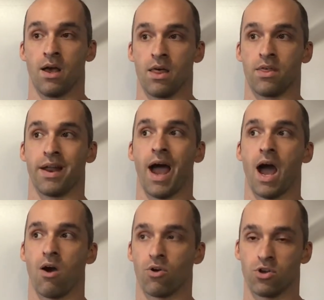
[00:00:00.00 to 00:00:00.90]
then
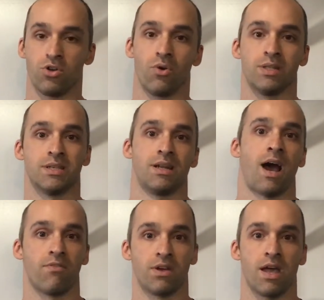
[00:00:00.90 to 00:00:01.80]
how are you going to
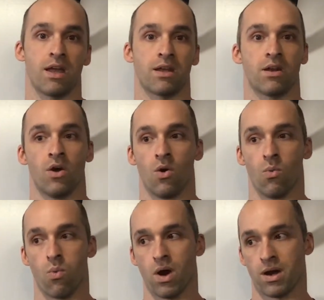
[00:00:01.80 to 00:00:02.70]
navigate it?
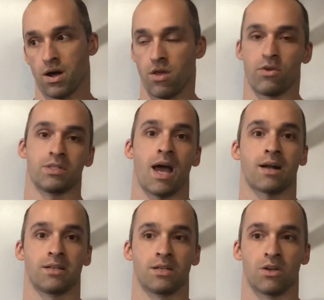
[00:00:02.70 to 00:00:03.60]
What other
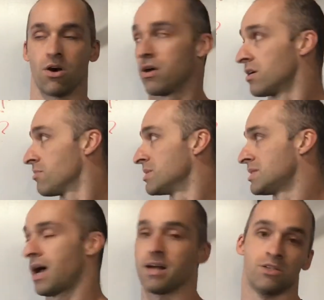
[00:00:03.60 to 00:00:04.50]
tactics are there
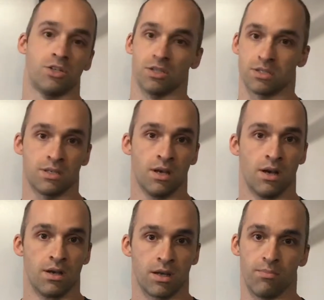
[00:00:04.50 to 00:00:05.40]
besides just
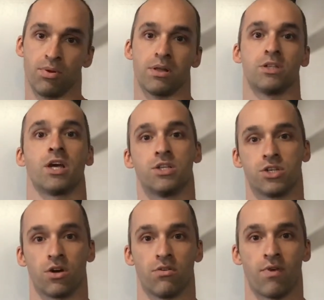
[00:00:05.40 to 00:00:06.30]
completely changing
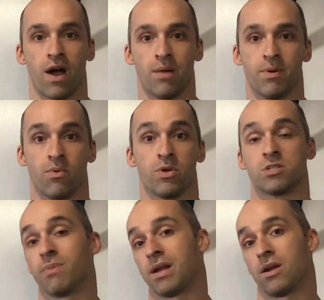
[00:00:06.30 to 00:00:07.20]
your environment, which
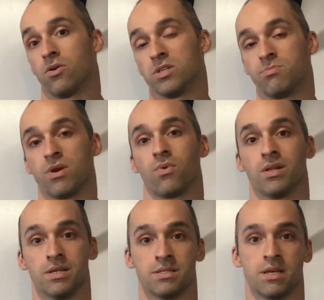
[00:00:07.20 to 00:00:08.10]
might not always be
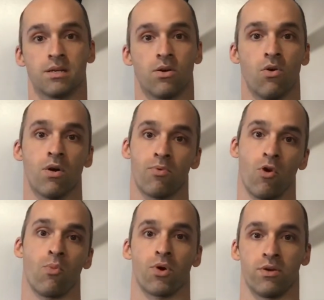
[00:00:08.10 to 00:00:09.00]
realistic or
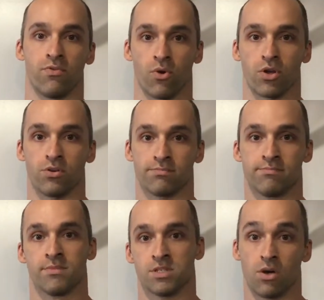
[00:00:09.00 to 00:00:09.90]
appropriate for you?
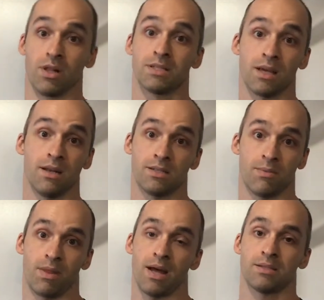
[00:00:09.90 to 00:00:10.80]
So let's get into
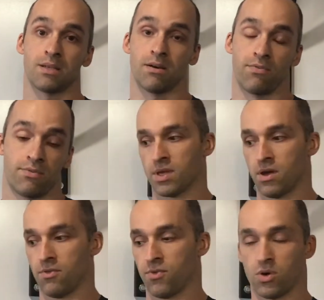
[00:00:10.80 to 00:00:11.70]
some of that stuff.
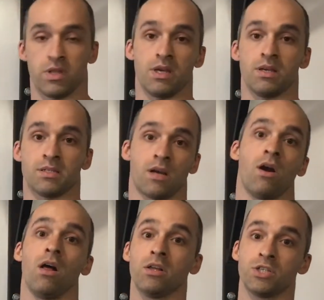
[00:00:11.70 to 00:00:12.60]
For the
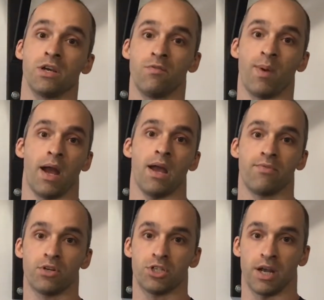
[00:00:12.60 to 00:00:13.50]
psychology of
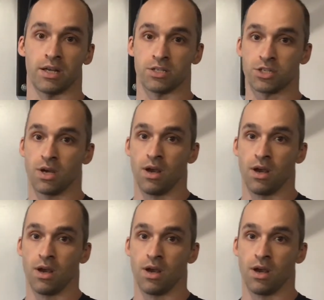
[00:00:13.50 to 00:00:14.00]
behavior change,